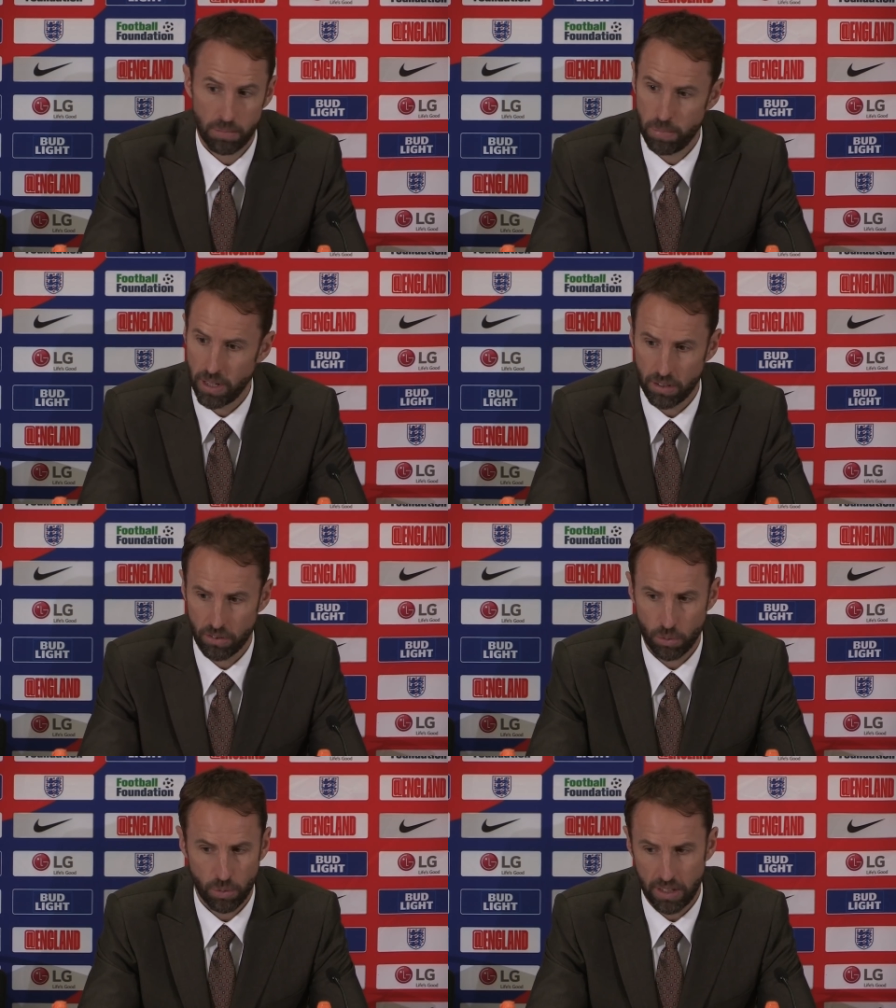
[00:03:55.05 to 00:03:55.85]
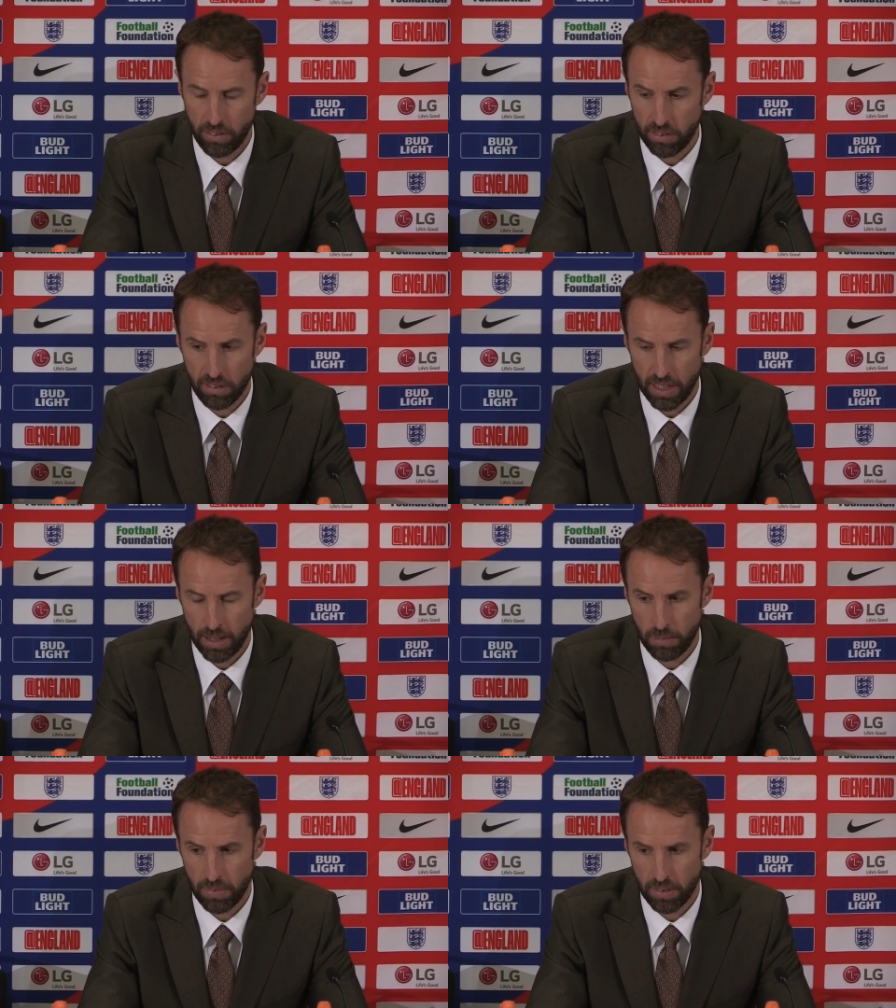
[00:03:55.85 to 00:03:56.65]
But as always,
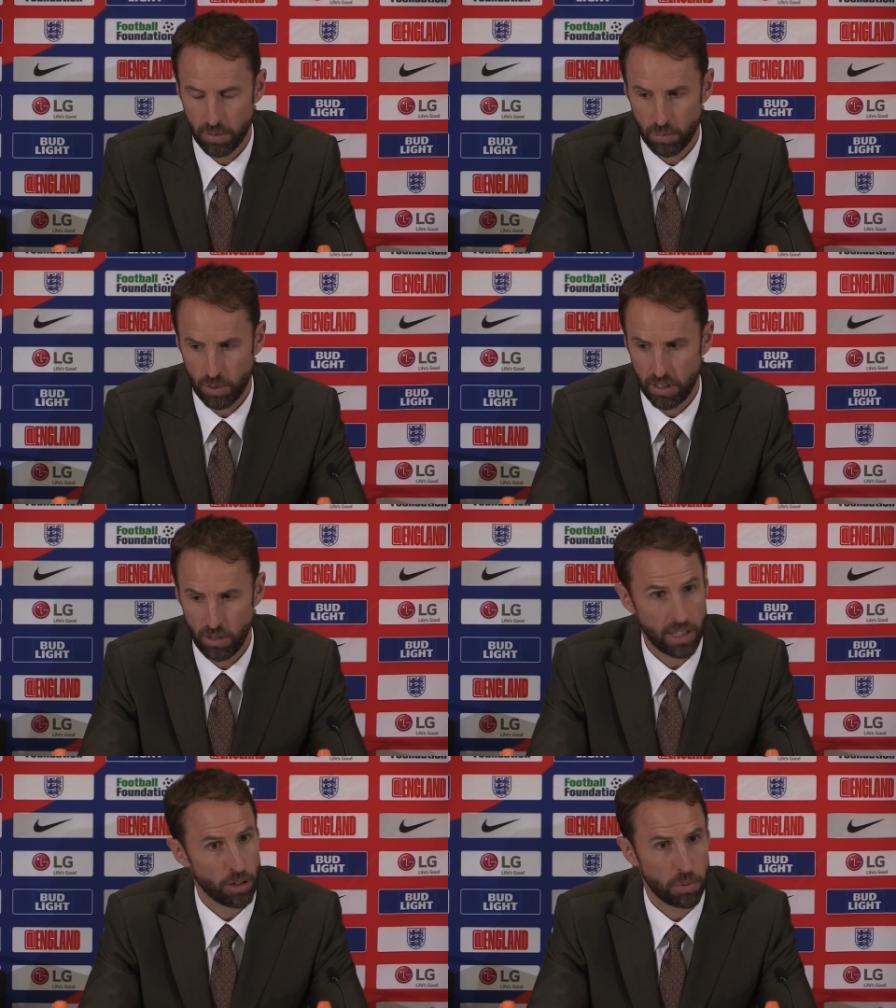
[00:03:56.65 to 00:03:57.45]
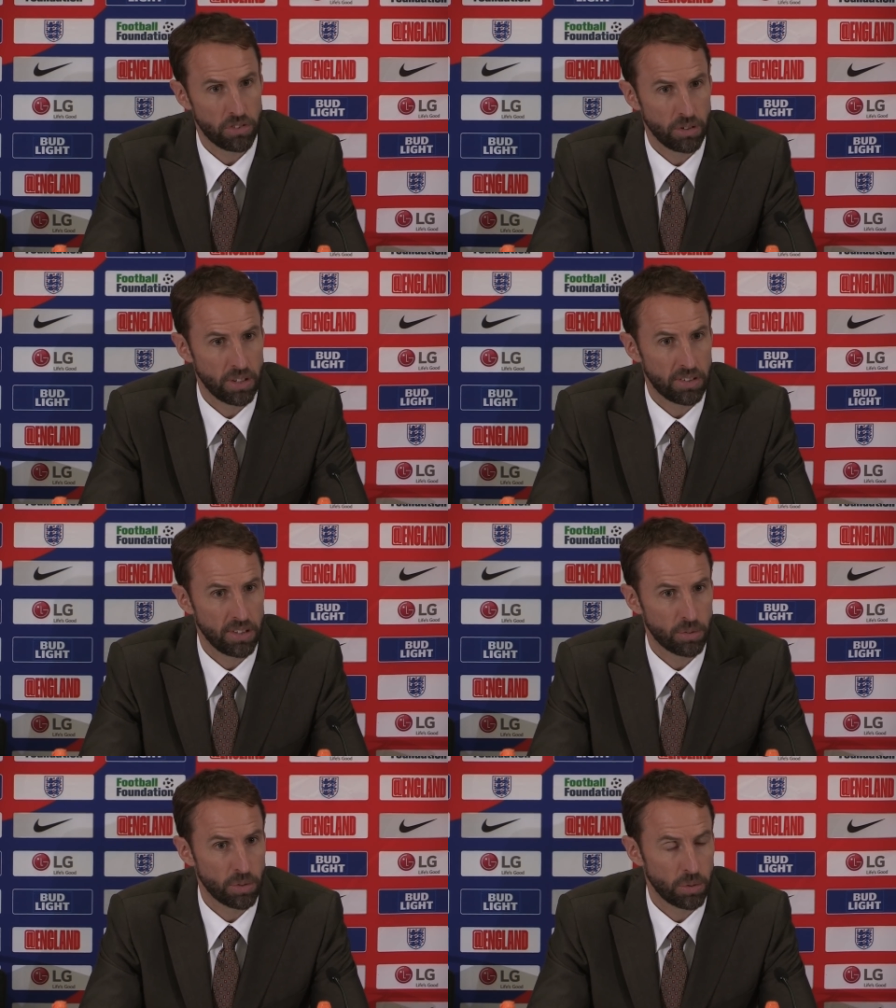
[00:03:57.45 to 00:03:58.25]
um, when you get
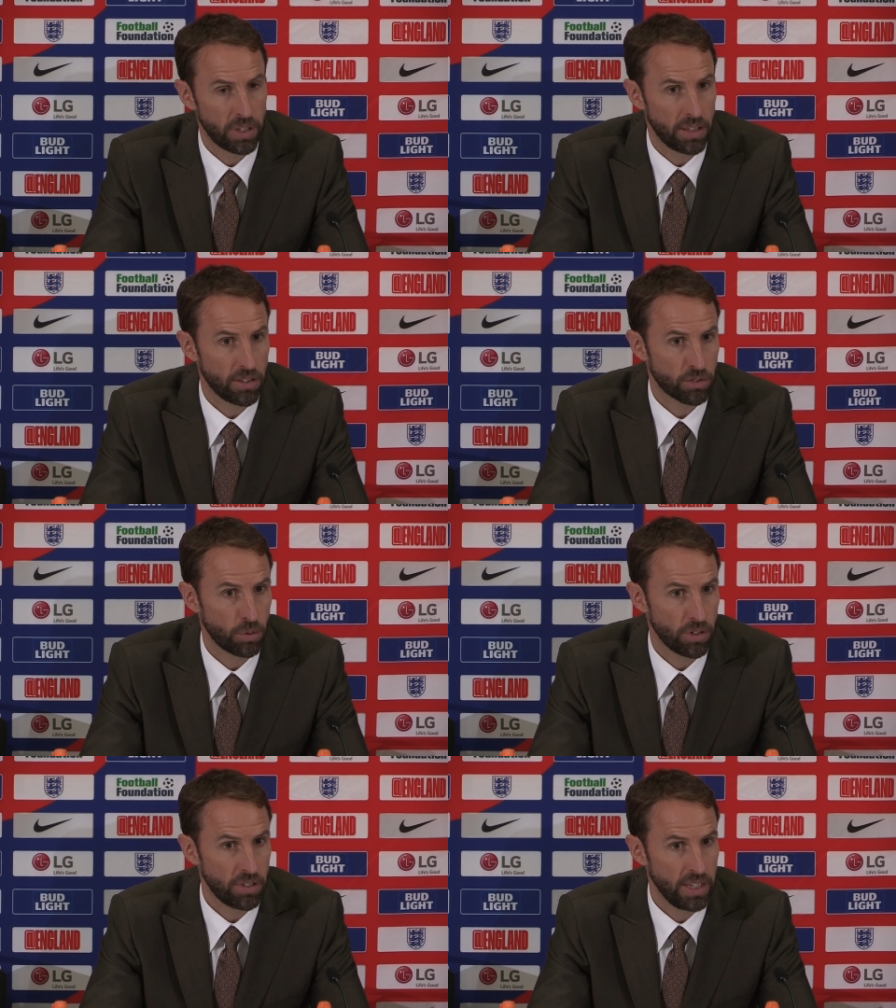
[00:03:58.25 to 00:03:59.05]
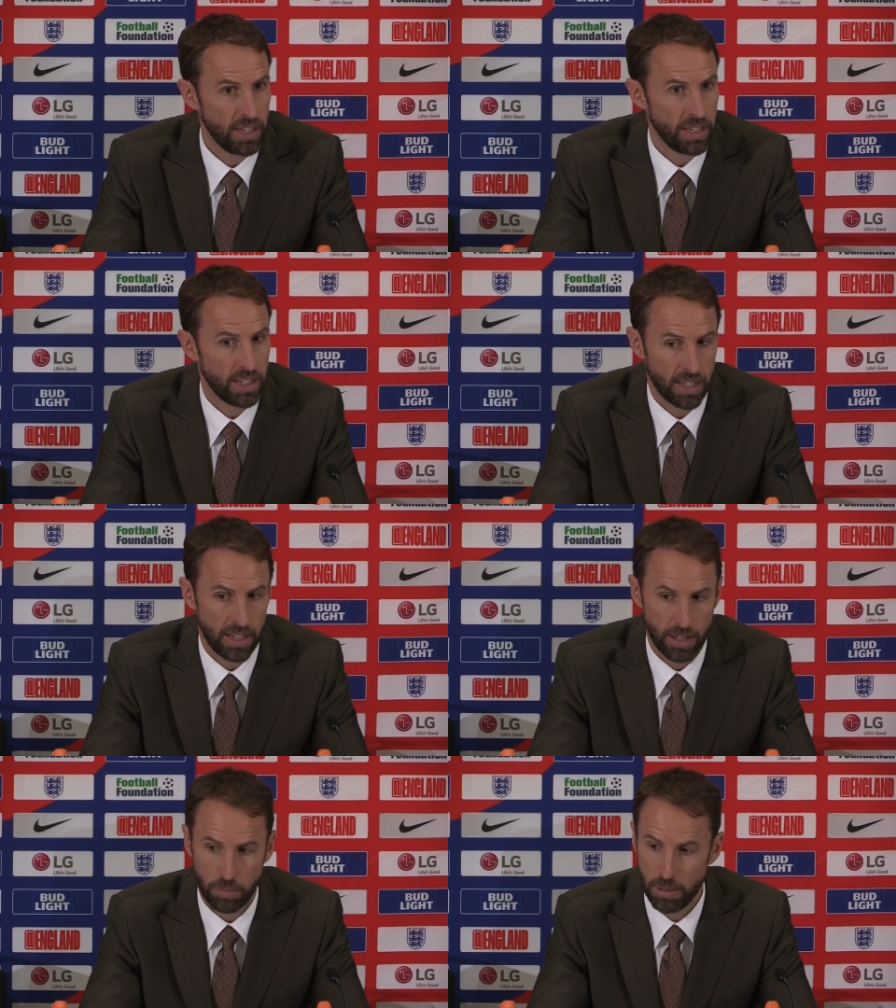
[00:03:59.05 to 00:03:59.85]
opportunities within the squad,
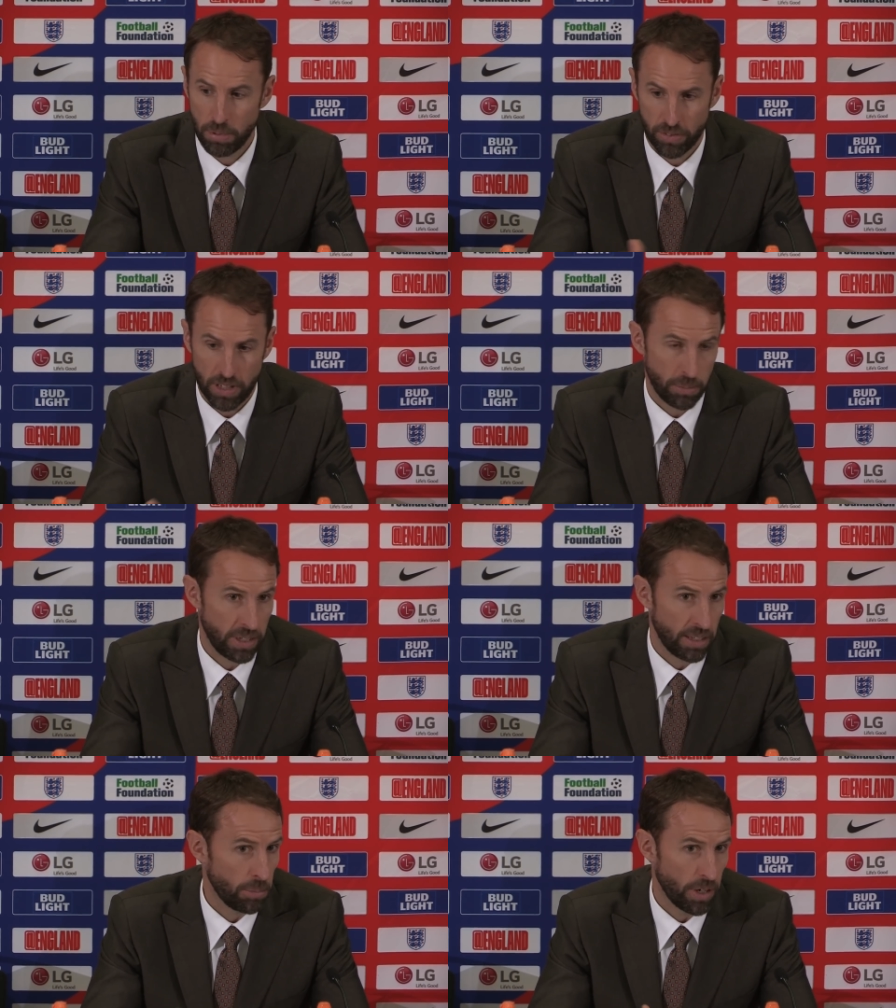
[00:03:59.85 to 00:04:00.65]
uh, people have come in in the